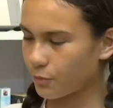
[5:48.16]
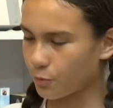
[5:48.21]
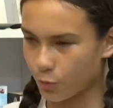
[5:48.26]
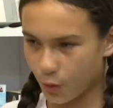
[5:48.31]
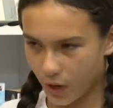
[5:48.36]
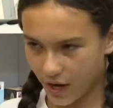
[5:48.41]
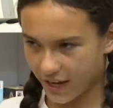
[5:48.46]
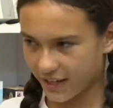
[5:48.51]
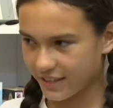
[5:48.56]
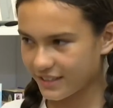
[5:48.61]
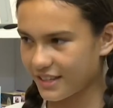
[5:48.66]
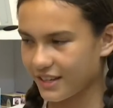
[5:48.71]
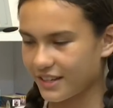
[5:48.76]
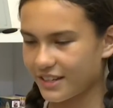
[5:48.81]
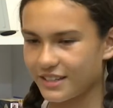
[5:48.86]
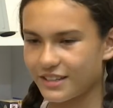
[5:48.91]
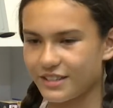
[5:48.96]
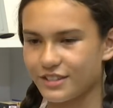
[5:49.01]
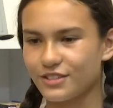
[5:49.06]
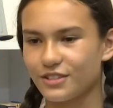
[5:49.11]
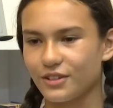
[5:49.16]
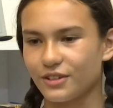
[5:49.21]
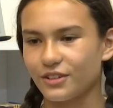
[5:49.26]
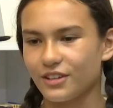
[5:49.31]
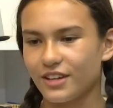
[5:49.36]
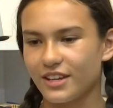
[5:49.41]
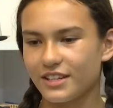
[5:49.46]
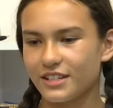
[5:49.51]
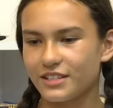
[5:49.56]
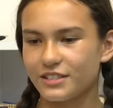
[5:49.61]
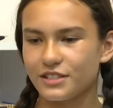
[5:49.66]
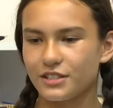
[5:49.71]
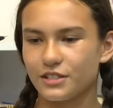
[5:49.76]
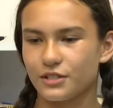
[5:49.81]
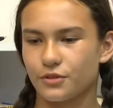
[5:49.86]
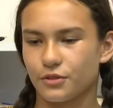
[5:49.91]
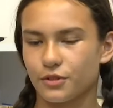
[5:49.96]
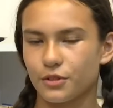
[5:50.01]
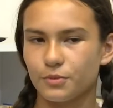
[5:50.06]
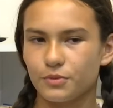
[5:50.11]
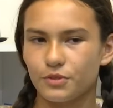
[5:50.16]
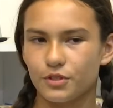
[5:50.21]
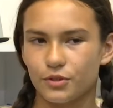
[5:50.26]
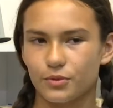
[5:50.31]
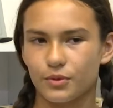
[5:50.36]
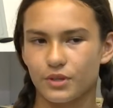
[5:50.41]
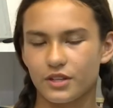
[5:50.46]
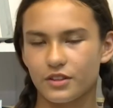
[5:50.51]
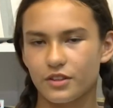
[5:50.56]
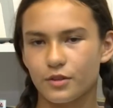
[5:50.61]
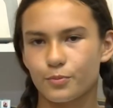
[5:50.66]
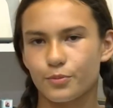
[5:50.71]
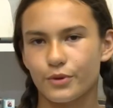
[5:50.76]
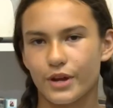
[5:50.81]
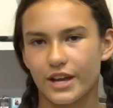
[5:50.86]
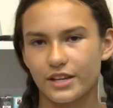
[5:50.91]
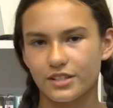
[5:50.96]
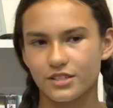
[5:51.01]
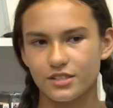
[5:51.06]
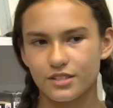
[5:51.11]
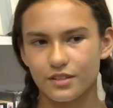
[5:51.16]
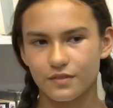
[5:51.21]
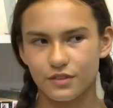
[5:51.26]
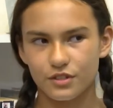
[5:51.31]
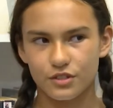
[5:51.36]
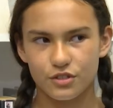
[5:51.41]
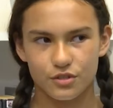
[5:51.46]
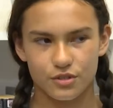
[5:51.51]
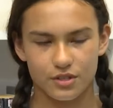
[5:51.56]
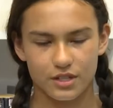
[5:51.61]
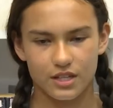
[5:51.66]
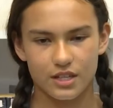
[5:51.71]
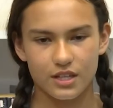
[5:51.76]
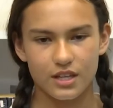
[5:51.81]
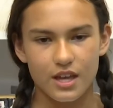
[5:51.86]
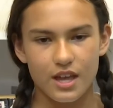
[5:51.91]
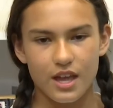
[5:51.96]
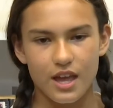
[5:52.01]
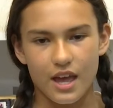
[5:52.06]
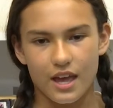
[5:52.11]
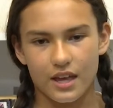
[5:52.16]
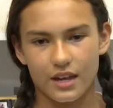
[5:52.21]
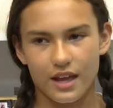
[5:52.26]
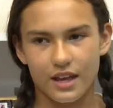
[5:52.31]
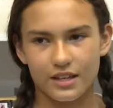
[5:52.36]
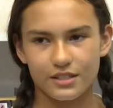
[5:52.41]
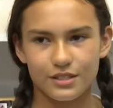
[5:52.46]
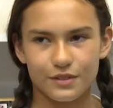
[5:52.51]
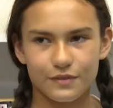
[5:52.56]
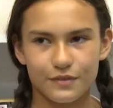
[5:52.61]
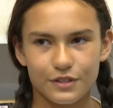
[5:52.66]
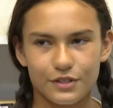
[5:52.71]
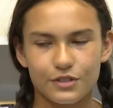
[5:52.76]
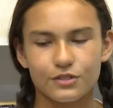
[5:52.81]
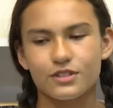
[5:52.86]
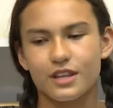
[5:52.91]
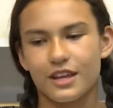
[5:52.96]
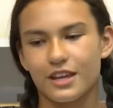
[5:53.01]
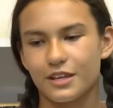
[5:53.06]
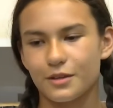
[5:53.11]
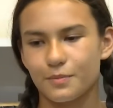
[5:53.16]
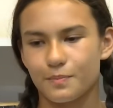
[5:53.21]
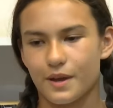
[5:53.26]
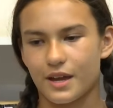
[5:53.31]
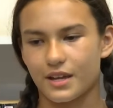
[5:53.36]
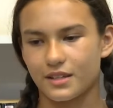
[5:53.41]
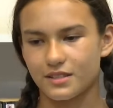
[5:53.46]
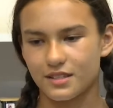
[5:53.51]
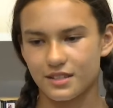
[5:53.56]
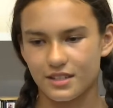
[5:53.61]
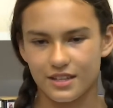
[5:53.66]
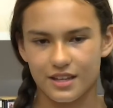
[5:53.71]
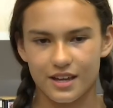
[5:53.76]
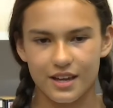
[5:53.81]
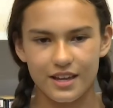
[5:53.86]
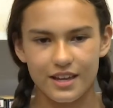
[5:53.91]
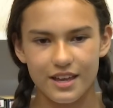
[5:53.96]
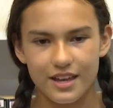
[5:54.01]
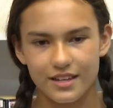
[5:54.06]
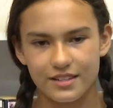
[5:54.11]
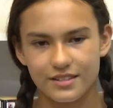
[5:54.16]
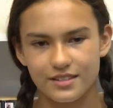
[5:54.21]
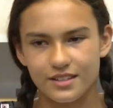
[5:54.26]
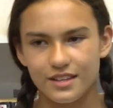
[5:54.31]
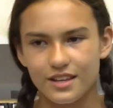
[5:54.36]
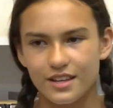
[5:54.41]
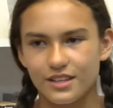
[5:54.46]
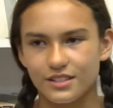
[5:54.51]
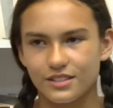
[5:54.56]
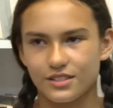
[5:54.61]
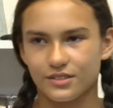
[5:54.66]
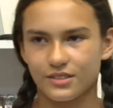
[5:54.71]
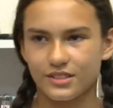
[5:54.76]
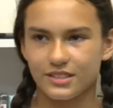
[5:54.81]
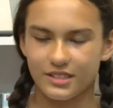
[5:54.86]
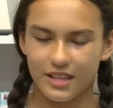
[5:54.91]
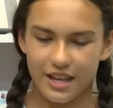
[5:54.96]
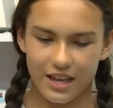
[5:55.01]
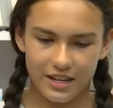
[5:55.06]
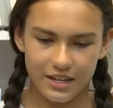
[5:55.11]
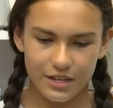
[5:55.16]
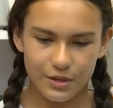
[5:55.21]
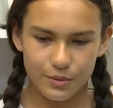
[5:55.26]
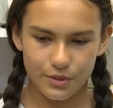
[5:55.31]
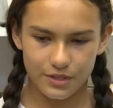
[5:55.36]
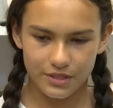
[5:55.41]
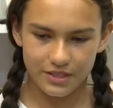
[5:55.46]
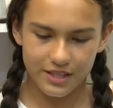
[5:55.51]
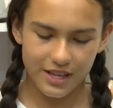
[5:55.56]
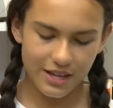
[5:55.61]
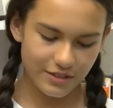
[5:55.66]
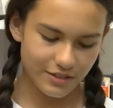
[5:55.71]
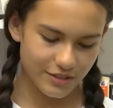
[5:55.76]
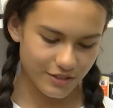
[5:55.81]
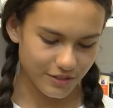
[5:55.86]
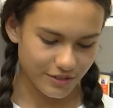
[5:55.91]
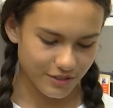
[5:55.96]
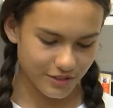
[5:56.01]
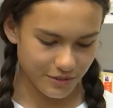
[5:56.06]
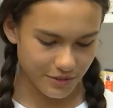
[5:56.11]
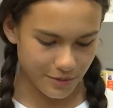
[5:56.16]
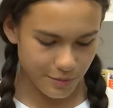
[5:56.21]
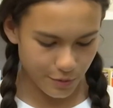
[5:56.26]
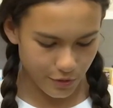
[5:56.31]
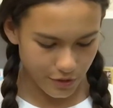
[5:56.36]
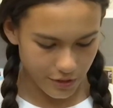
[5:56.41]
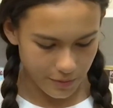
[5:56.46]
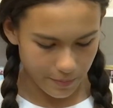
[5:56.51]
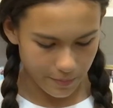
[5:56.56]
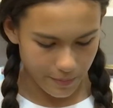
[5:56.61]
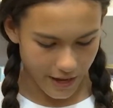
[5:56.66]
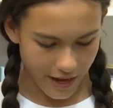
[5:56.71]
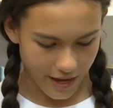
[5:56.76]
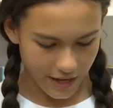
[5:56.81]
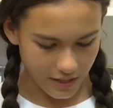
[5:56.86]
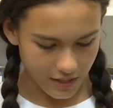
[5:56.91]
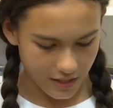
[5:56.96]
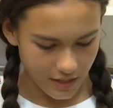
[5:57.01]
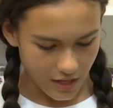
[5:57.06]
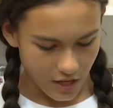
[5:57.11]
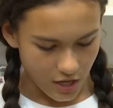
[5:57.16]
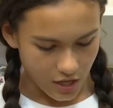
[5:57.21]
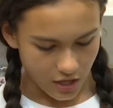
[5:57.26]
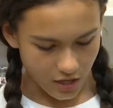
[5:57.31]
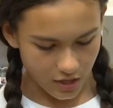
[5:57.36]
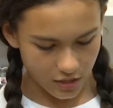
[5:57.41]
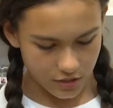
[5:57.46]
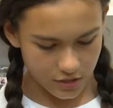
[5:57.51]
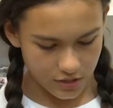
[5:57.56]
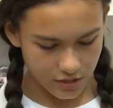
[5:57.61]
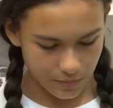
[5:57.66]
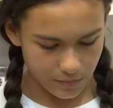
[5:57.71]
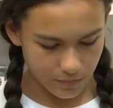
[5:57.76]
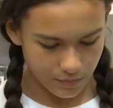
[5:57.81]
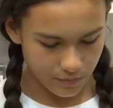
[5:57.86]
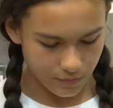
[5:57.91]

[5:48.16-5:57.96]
Wang down at the Solar Energy Group took one of the branches of the tree and asked if he could take it back to EIS. And he was allowed to. So he brought it back, got us a